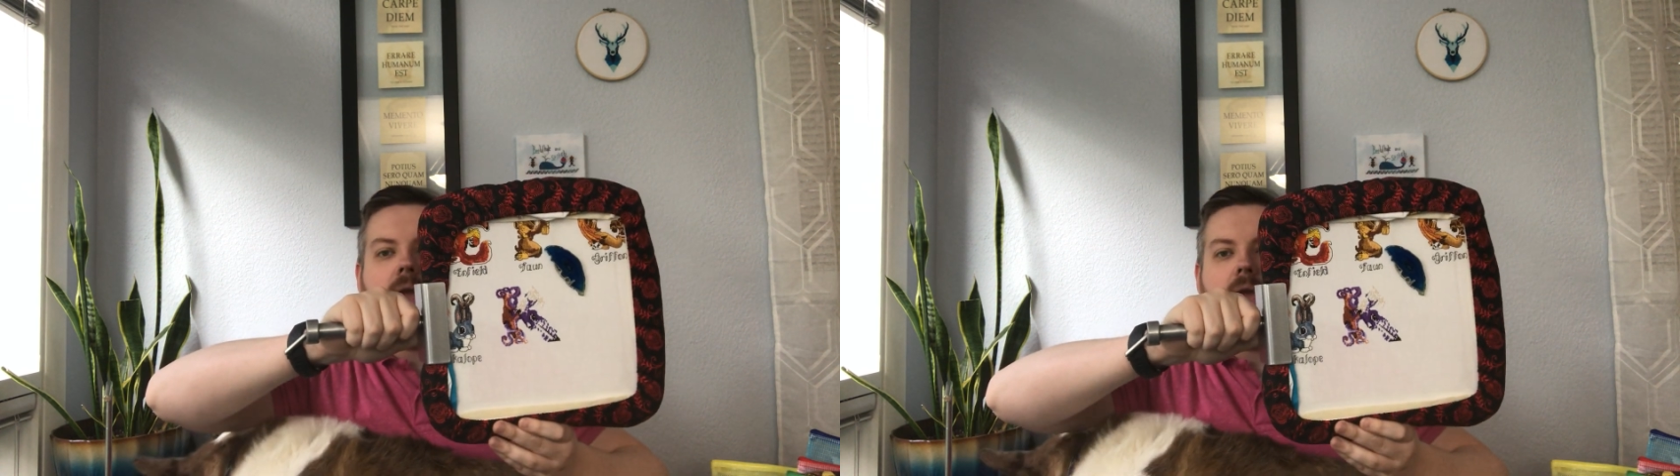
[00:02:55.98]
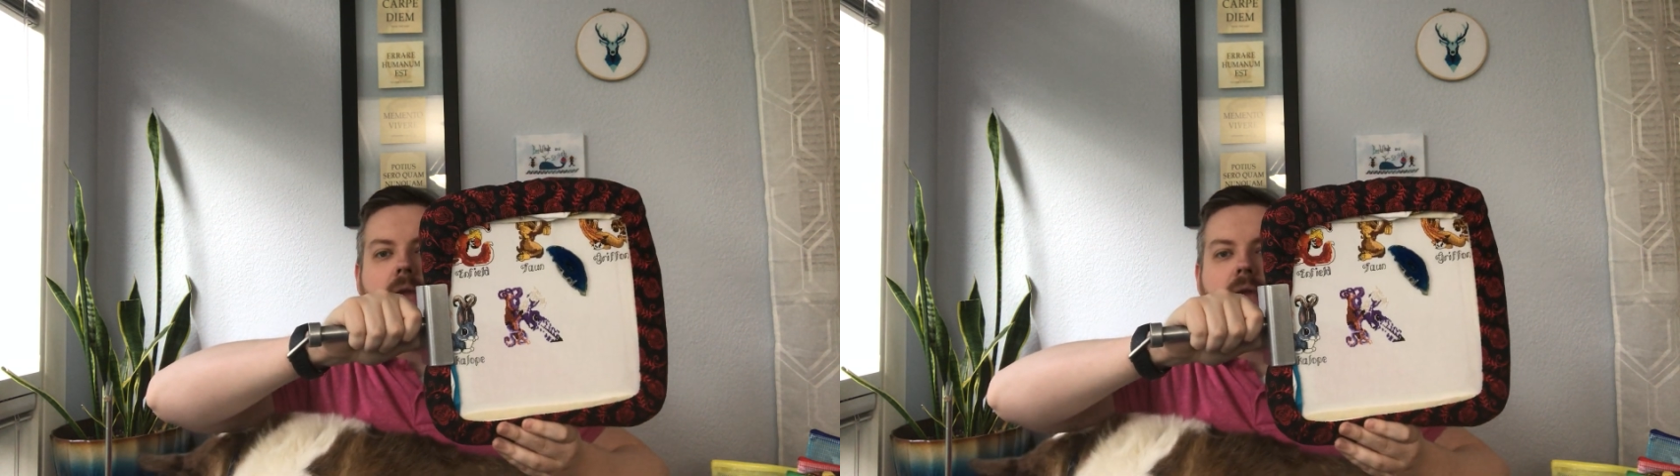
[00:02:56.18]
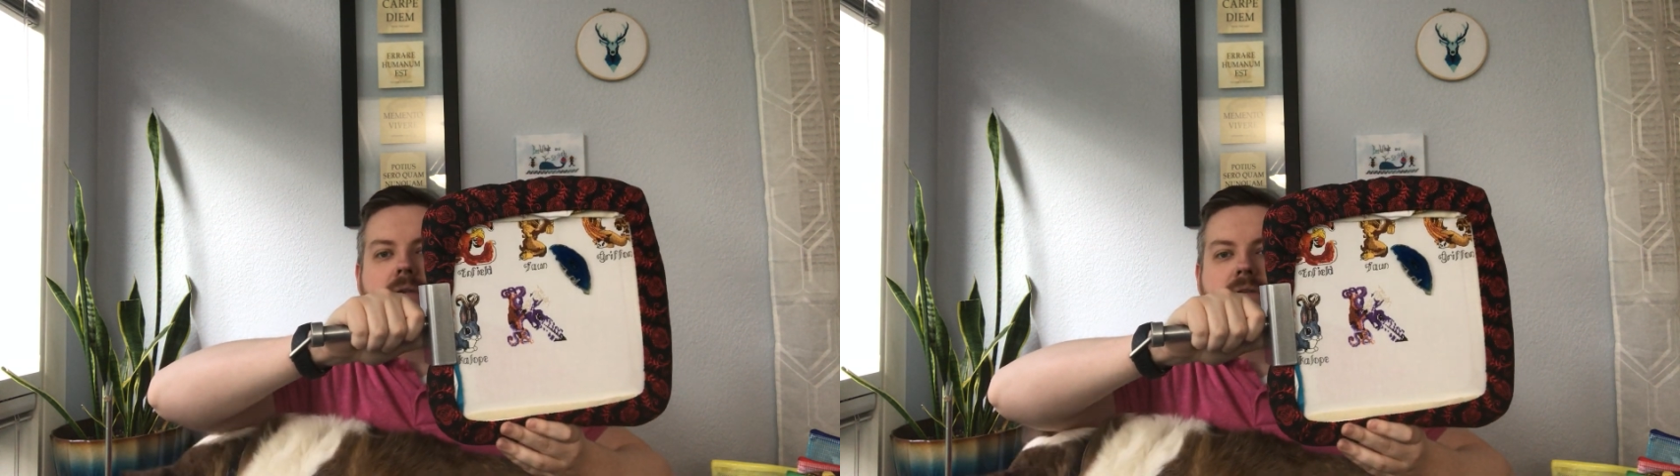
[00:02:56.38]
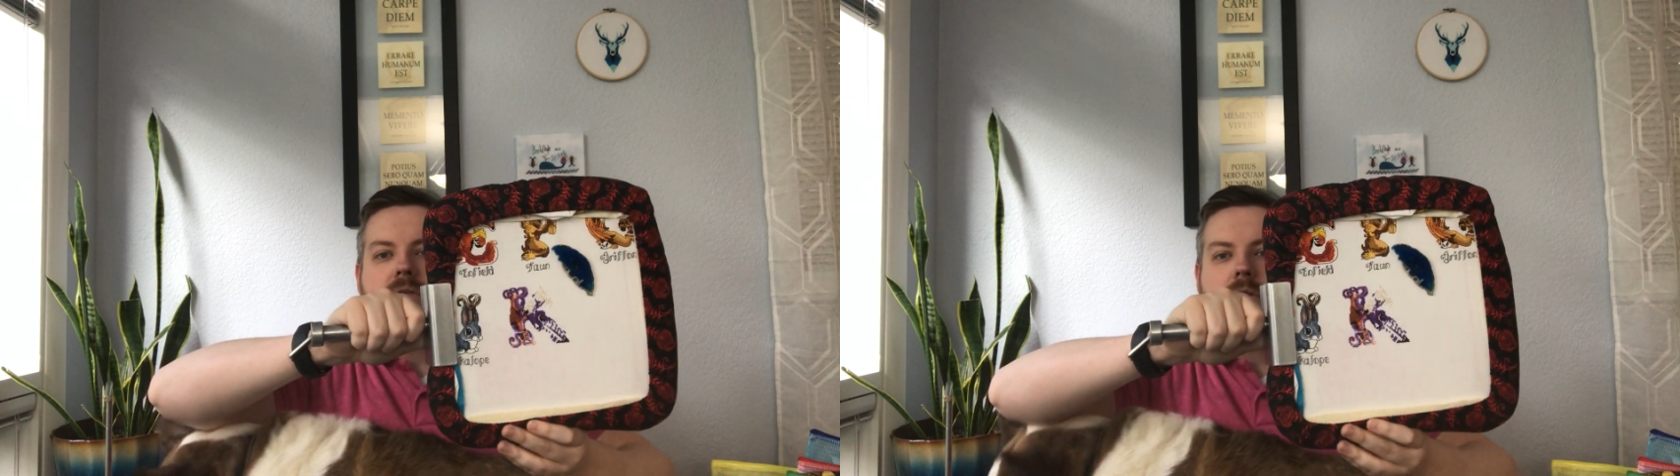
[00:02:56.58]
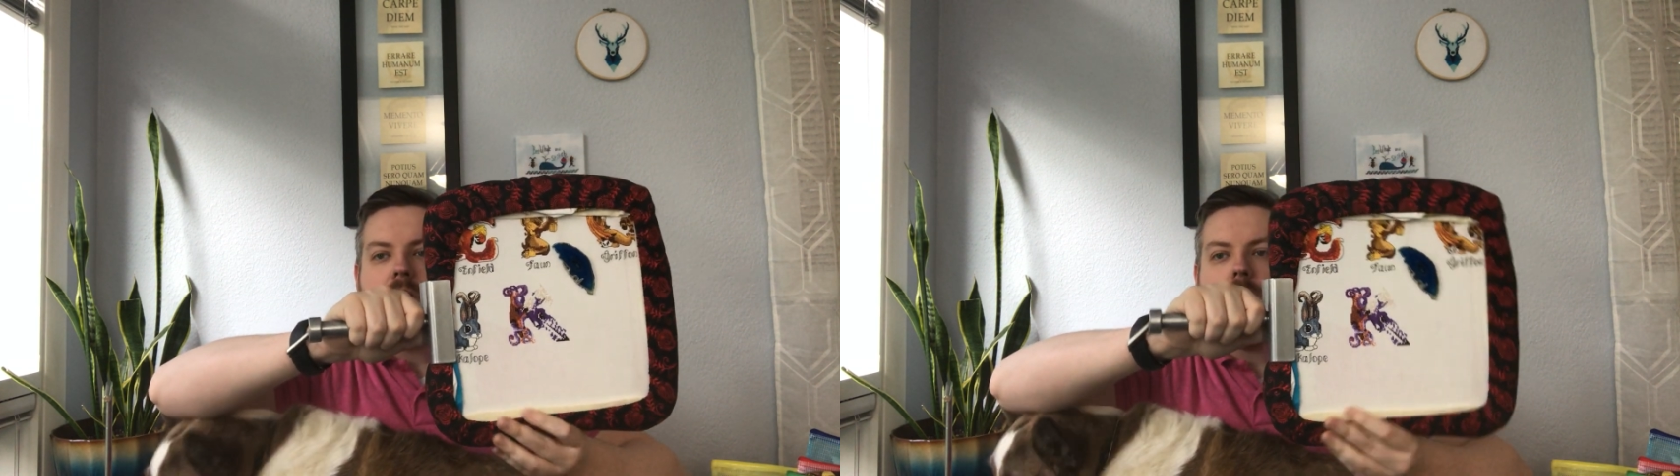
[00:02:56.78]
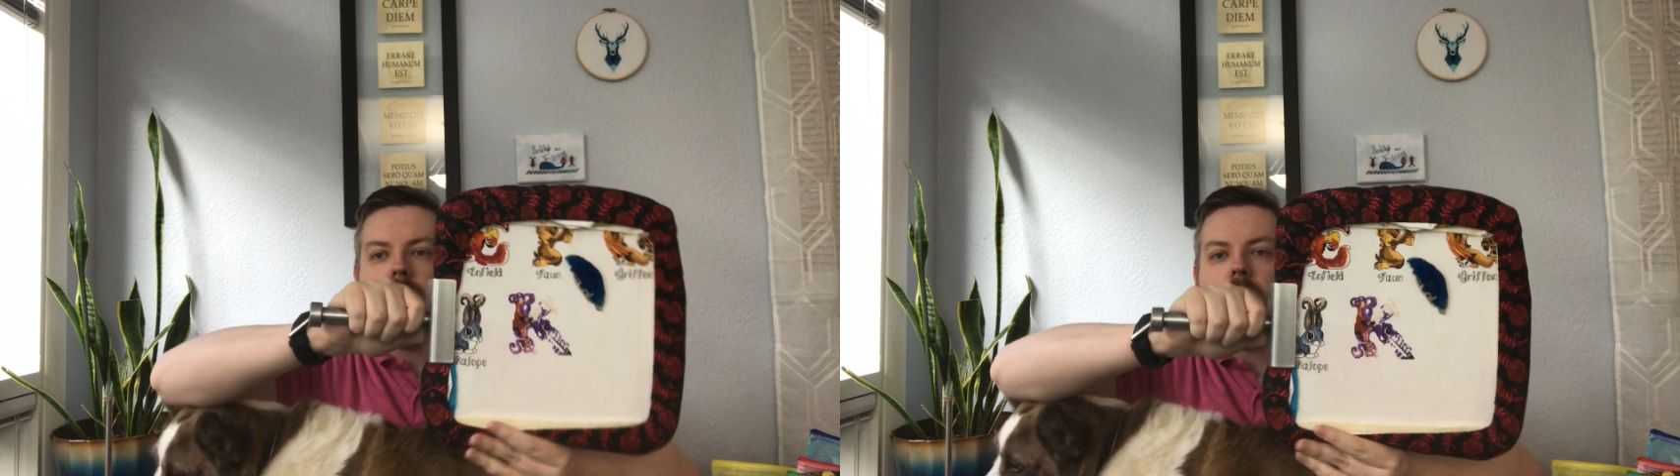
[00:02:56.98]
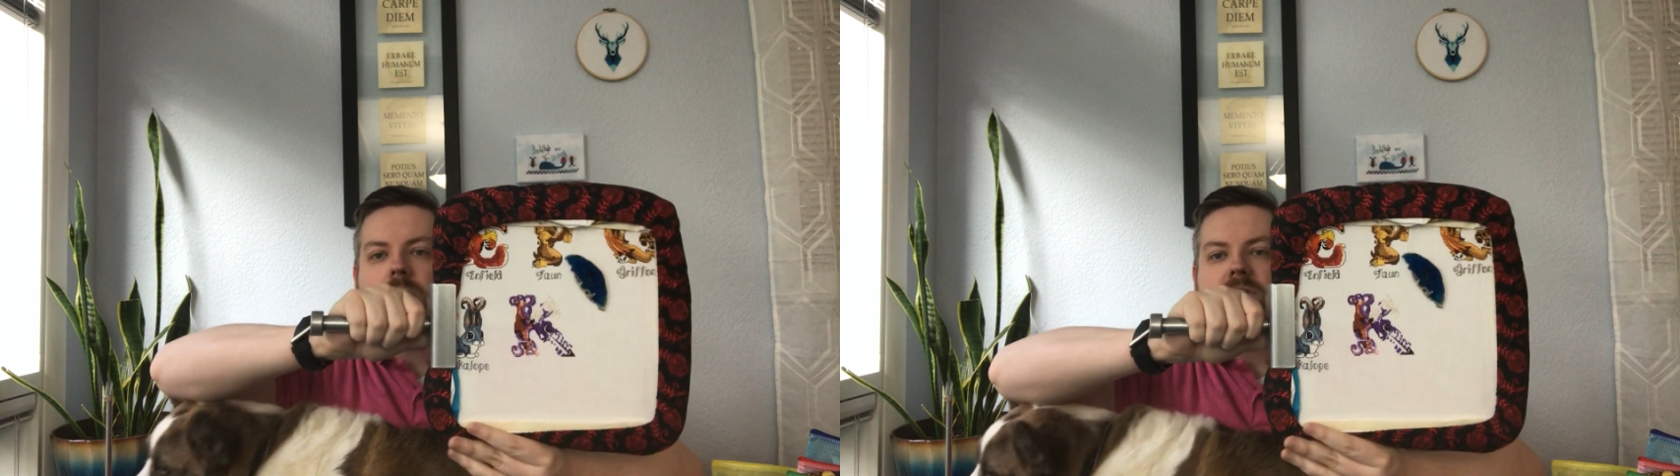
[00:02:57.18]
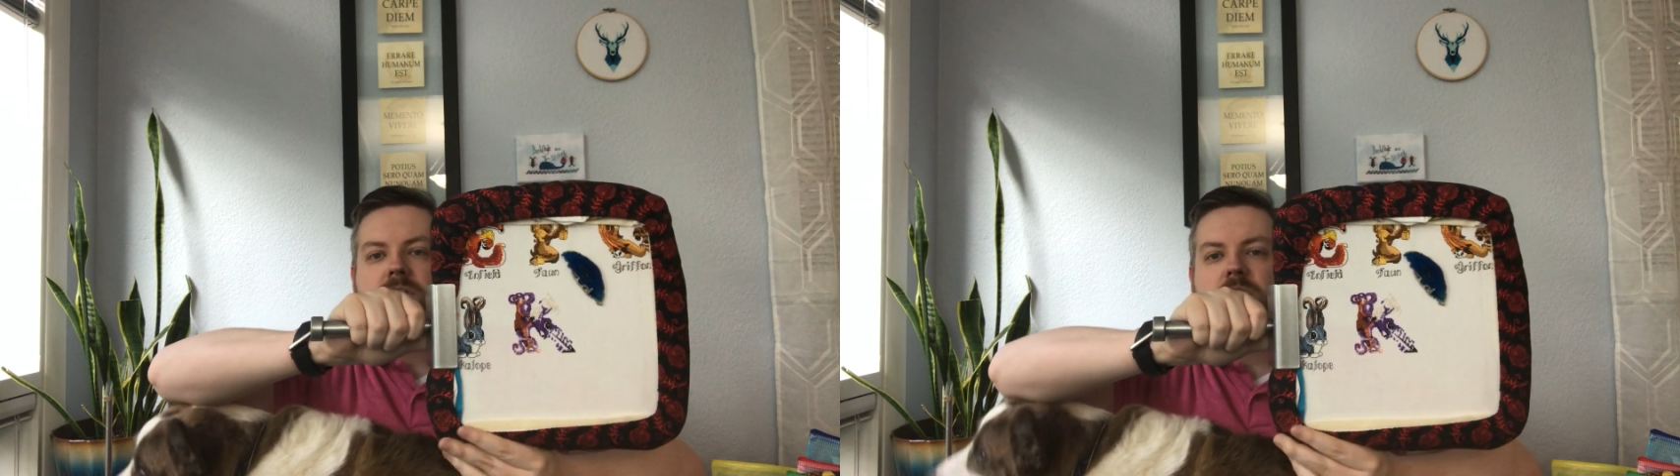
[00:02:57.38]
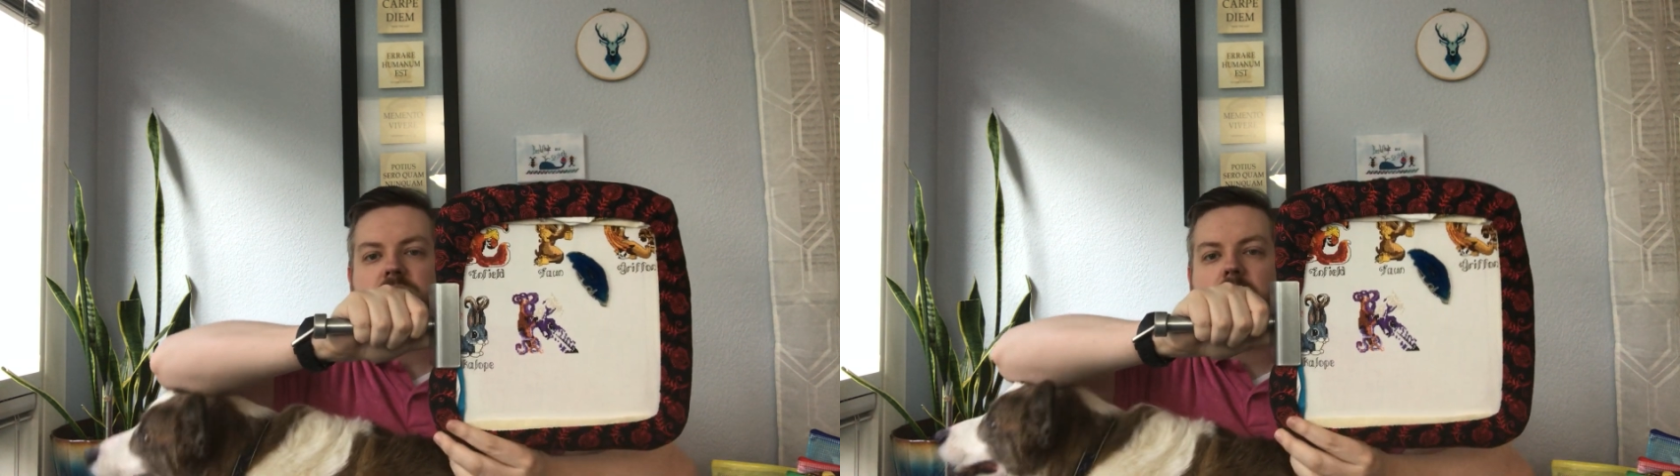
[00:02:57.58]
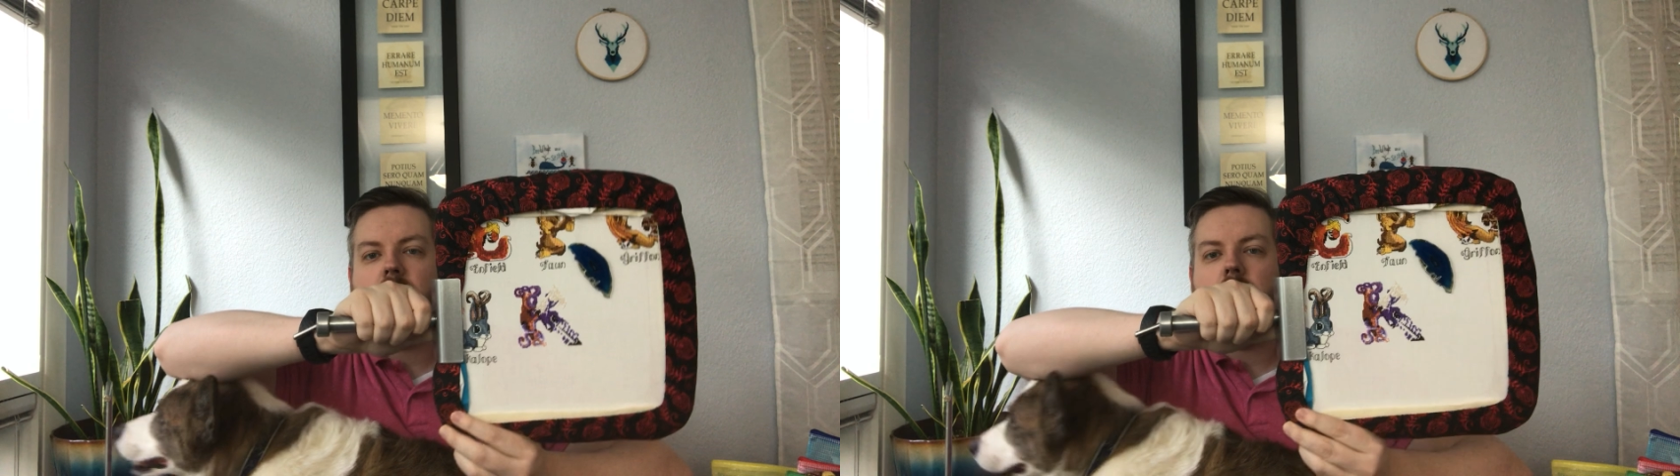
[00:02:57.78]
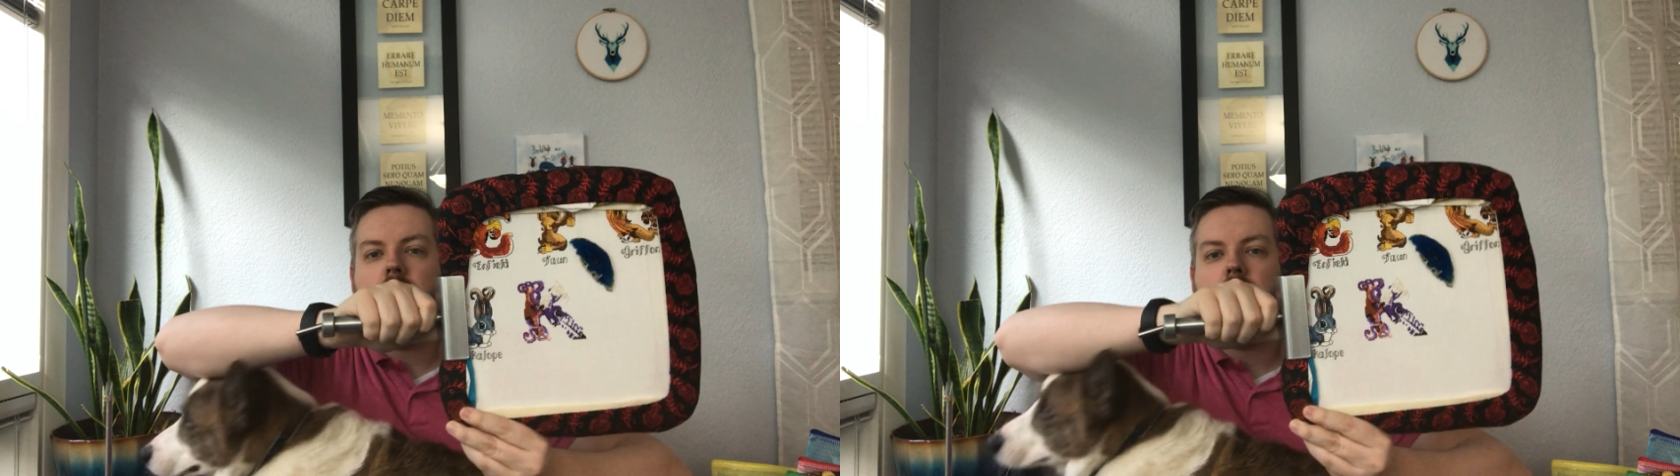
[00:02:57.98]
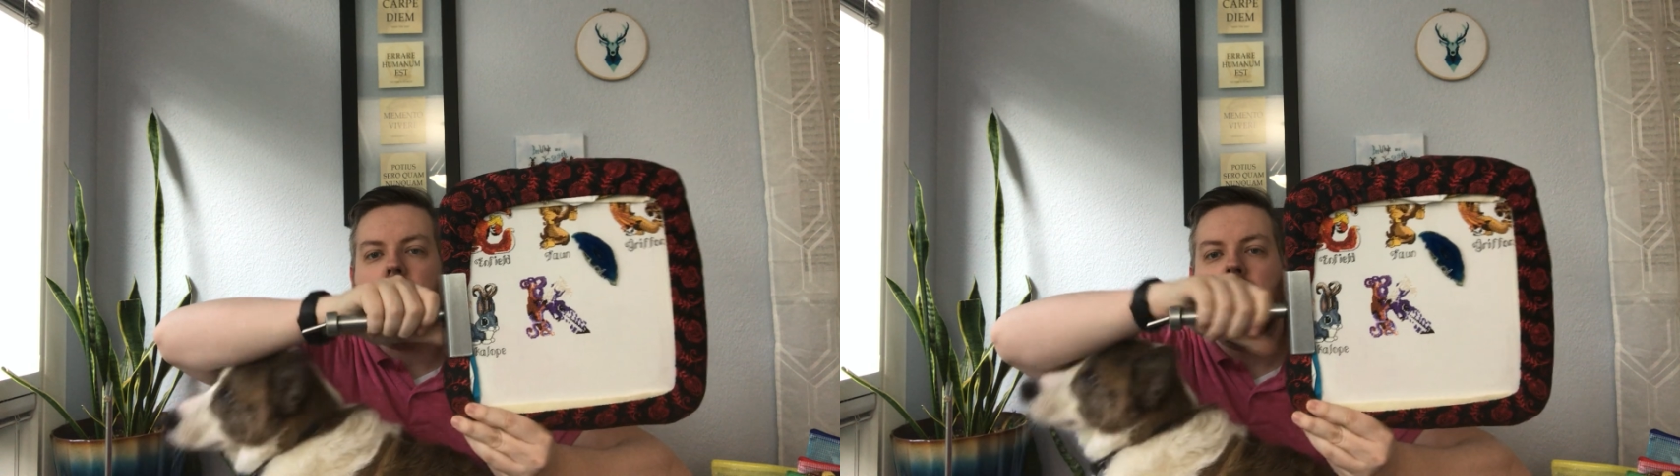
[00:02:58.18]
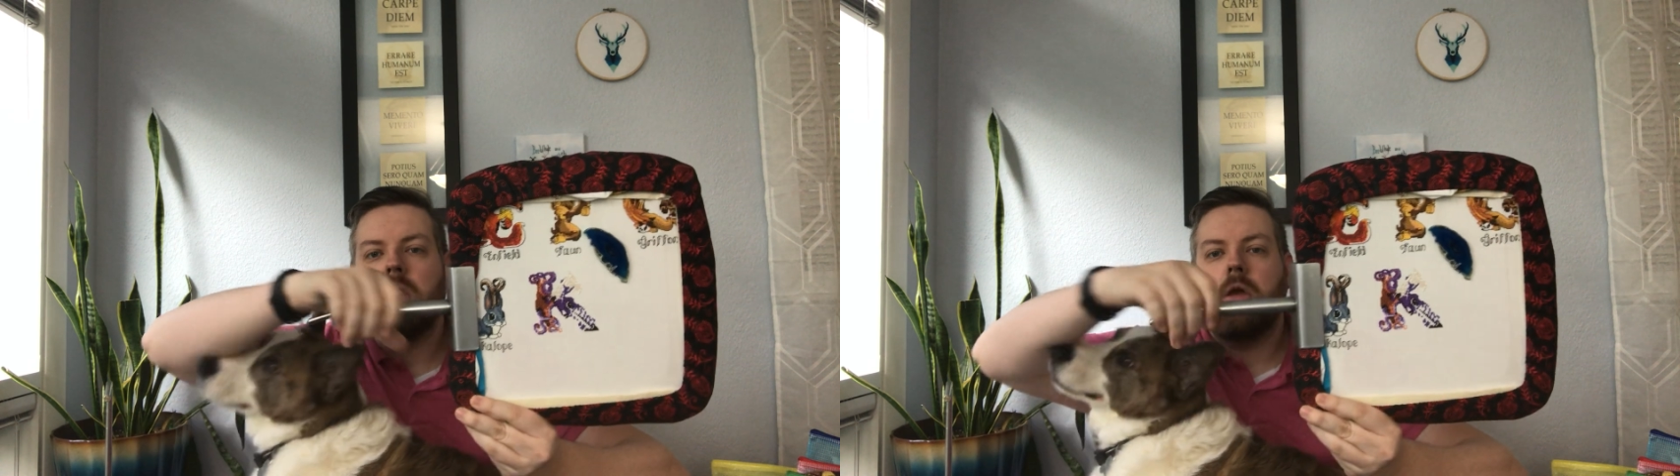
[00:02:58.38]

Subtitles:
a year-long stitch-along